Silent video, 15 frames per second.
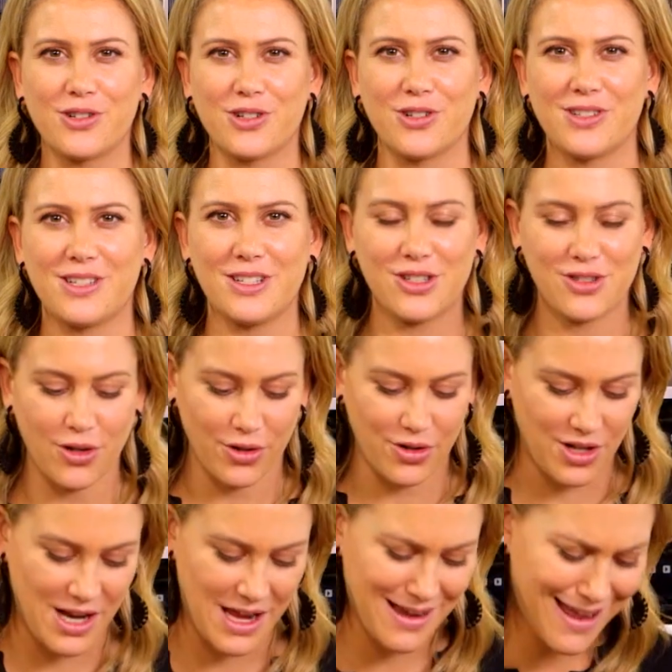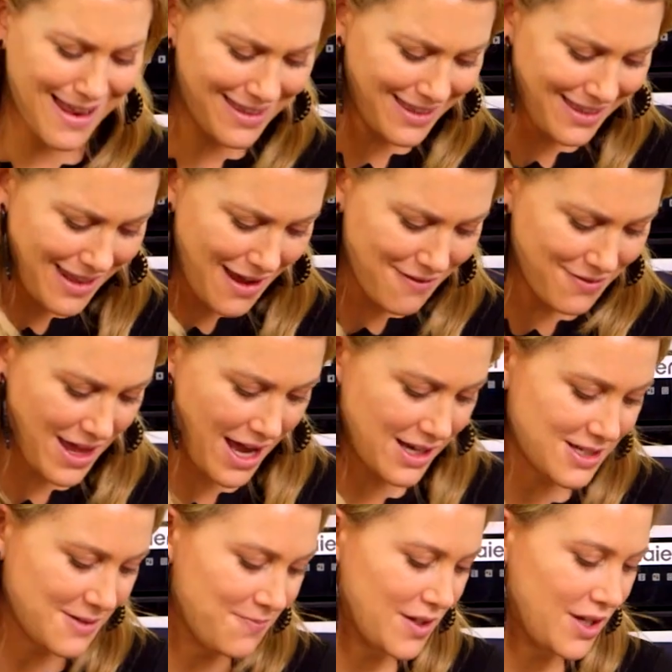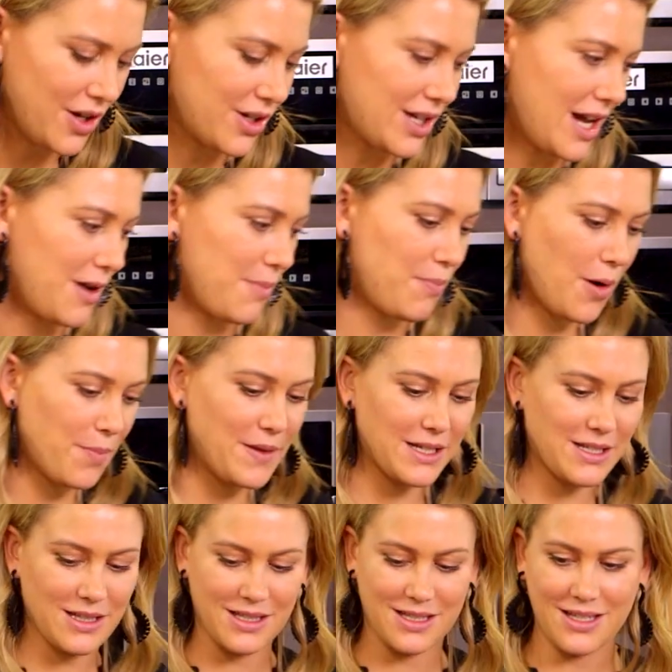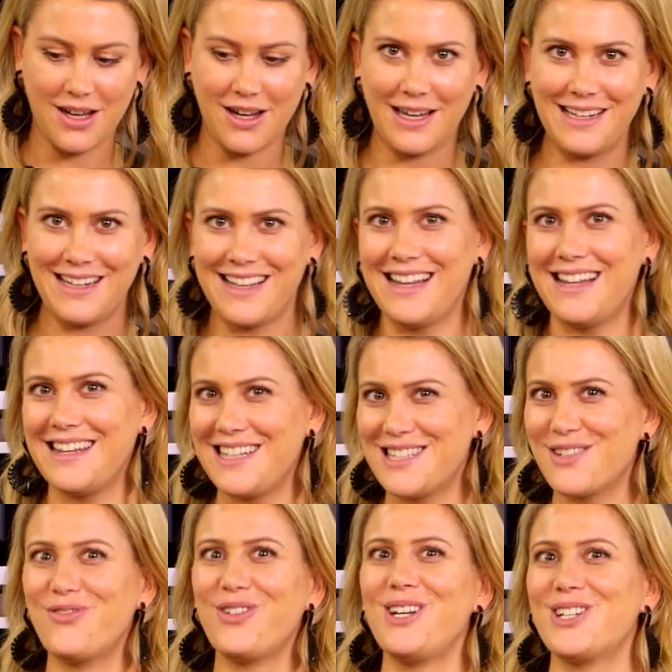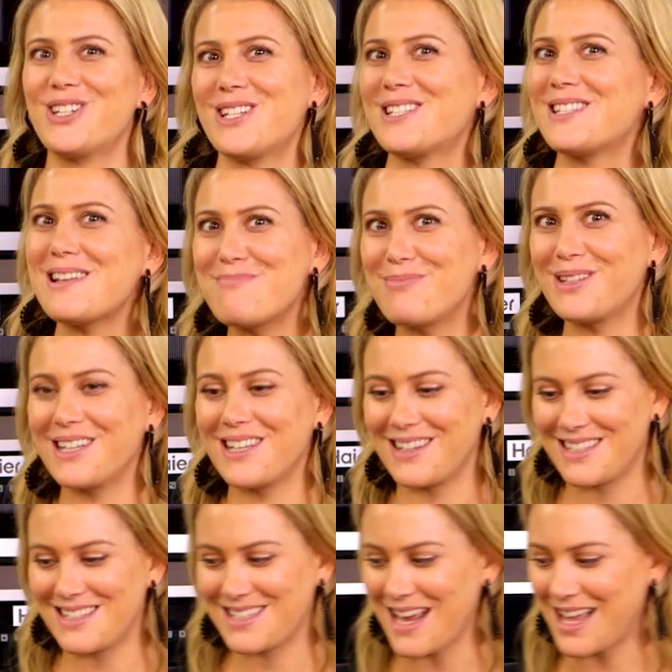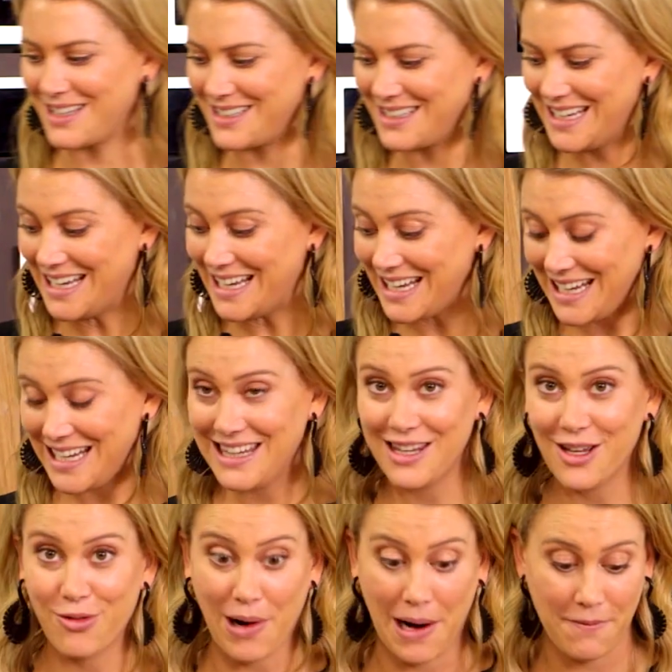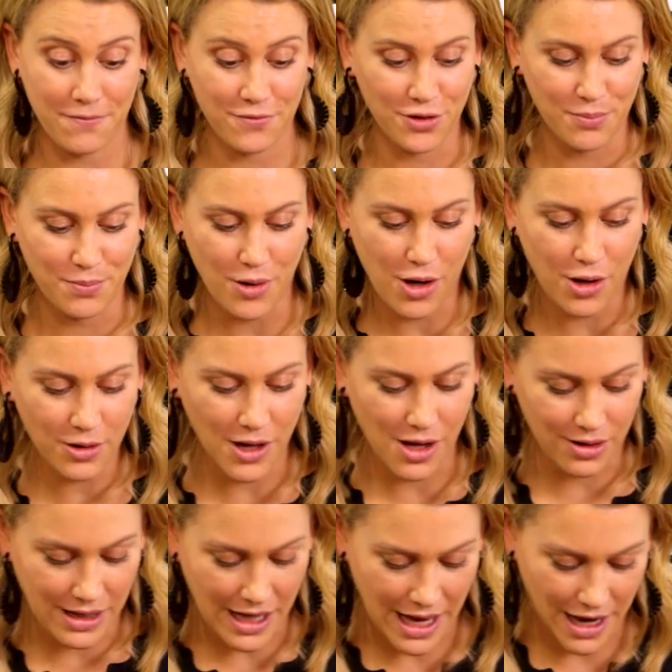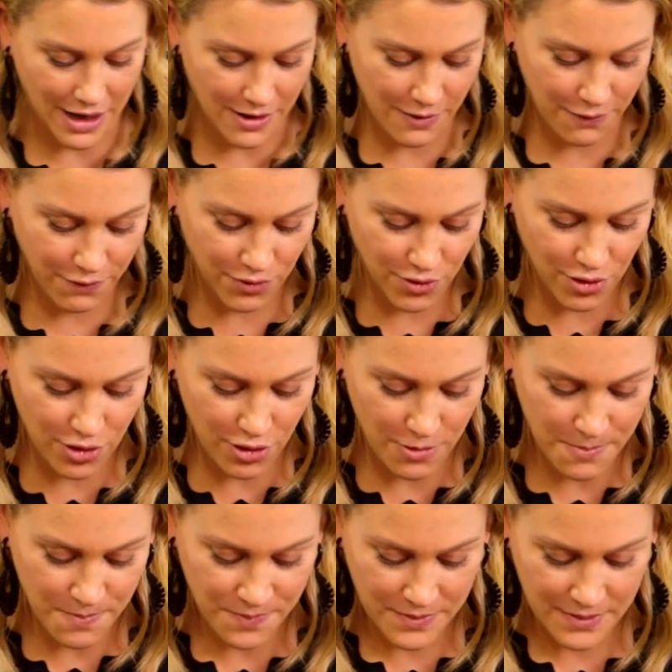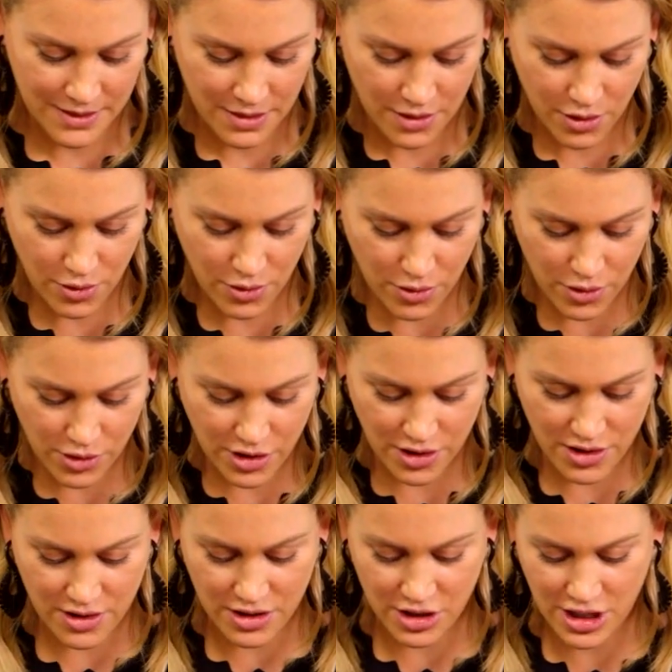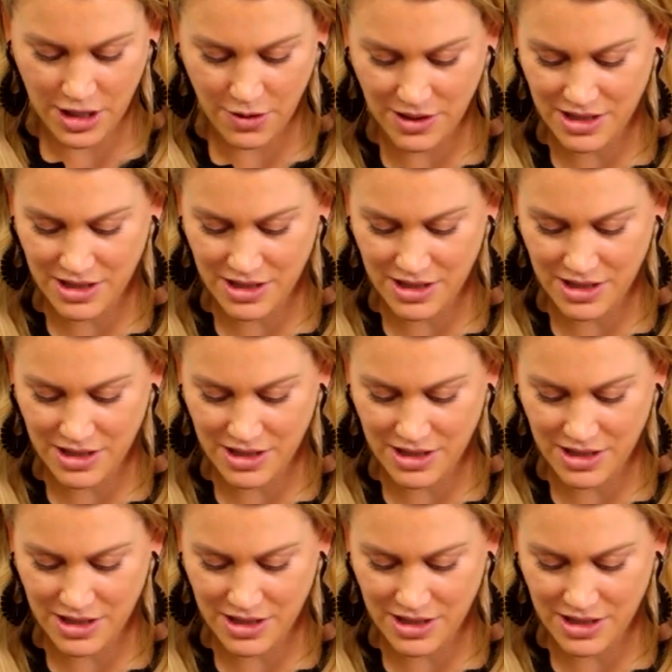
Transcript: juice is so unique. I love that. Okay, pop that to the side. Let's finish assembling this salad. In the grapefruit bowl, I'll add a few gorgeous cherry